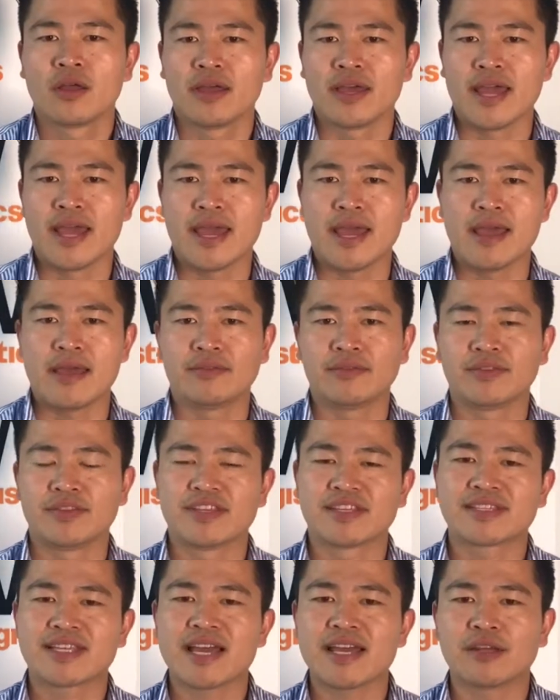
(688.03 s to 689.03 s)
and
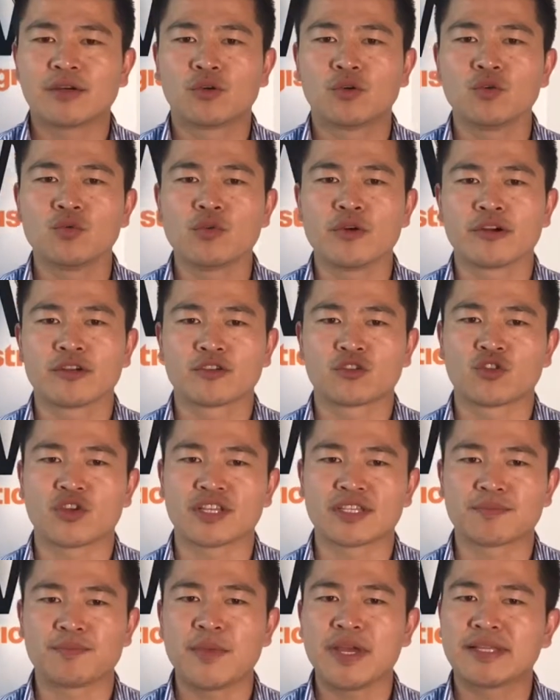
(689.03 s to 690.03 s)
decide who will
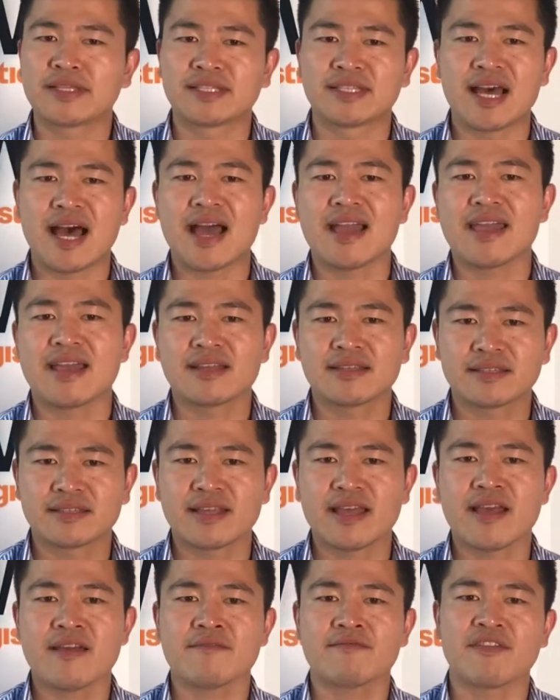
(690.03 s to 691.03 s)
transmit the
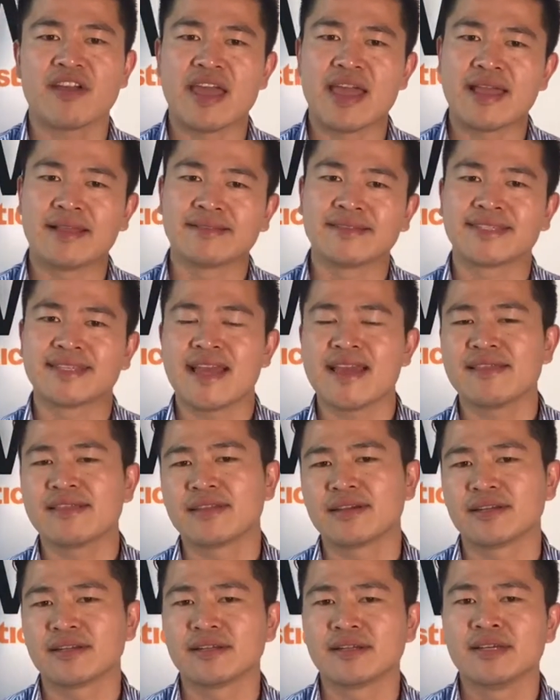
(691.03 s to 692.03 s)
ISF and send
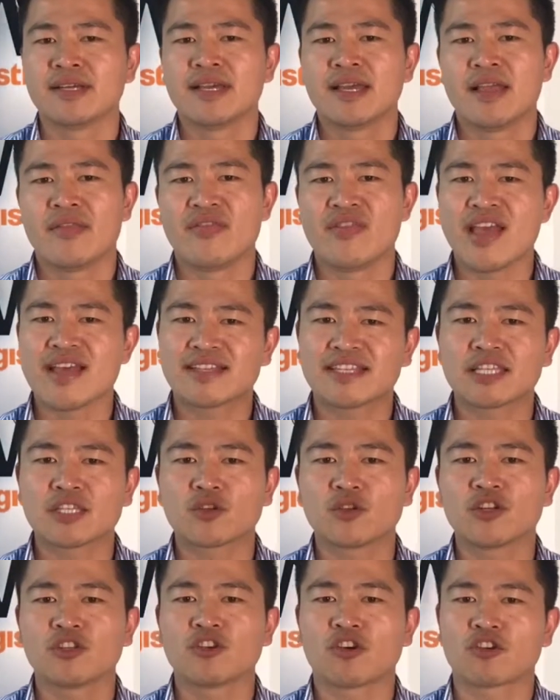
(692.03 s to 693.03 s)
the
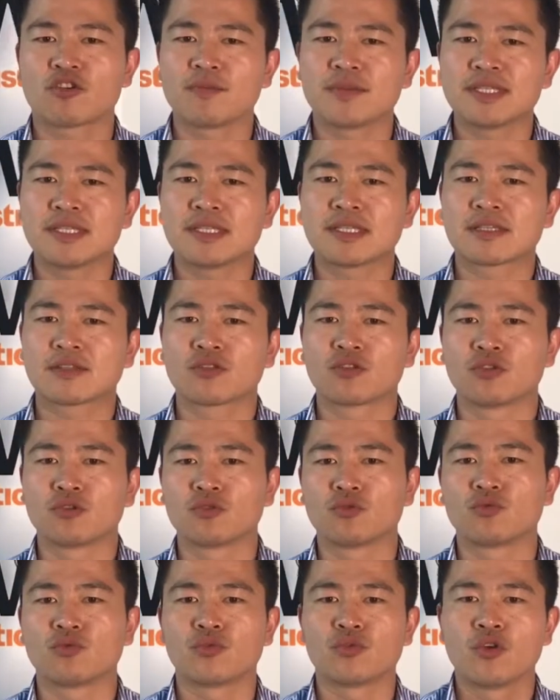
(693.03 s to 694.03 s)
necessary documents
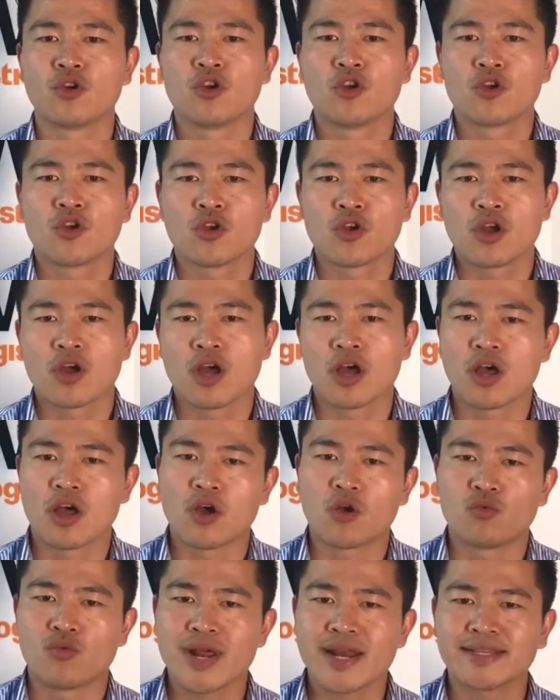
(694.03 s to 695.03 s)
to
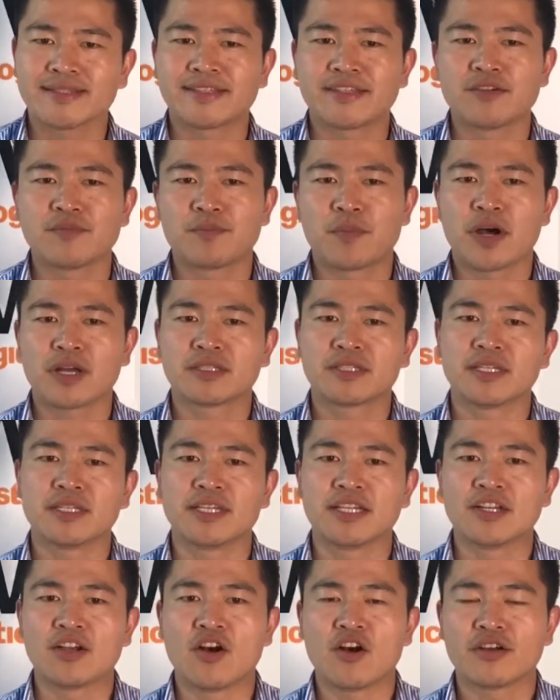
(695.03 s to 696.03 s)
relative party
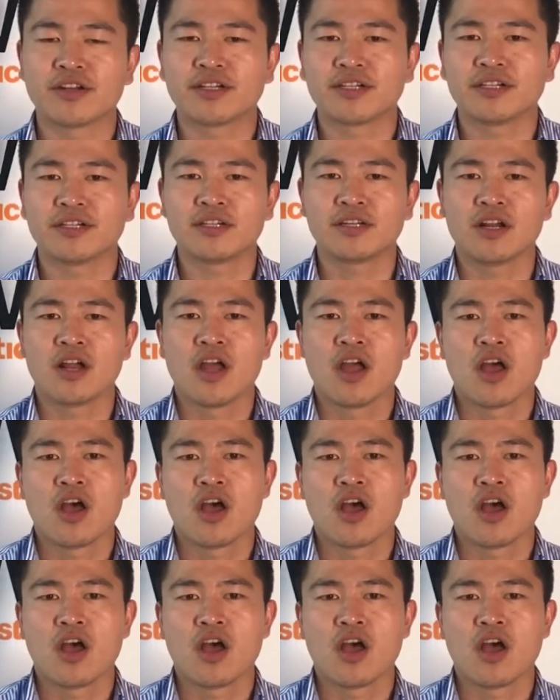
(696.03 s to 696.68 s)
in order